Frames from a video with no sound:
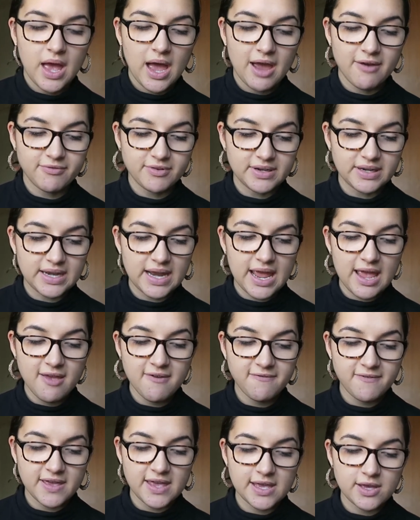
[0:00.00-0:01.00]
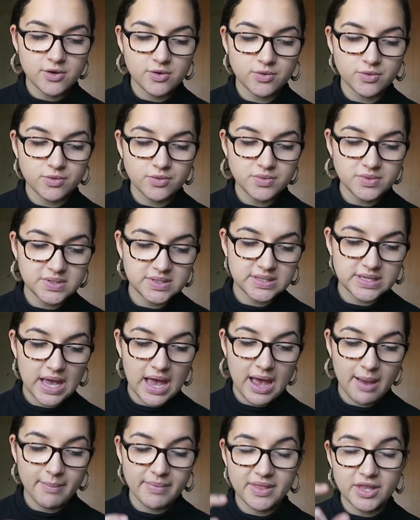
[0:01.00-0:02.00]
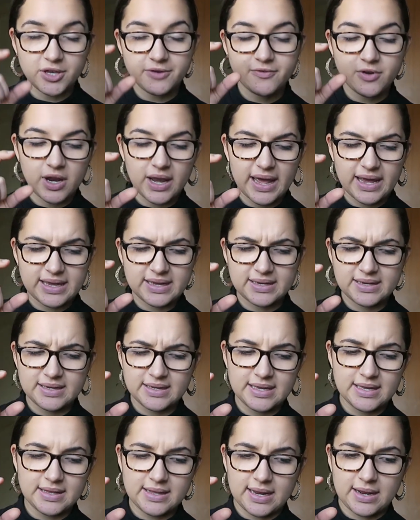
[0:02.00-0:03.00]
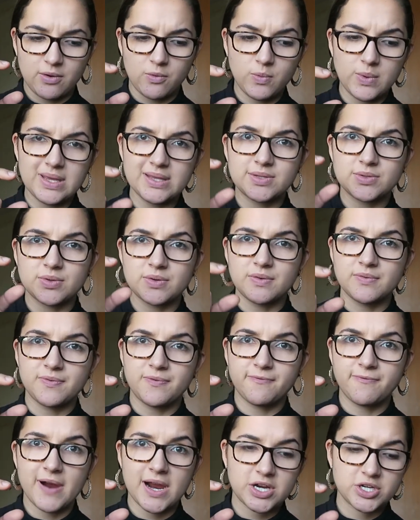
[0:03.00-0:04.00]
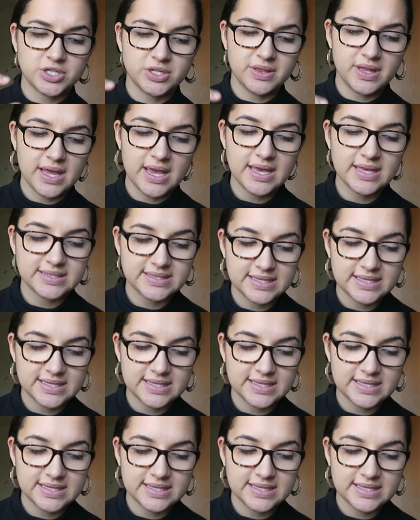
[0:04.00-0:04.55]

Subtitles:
I've written F equals, and then you've got like a weird sort of fraction there.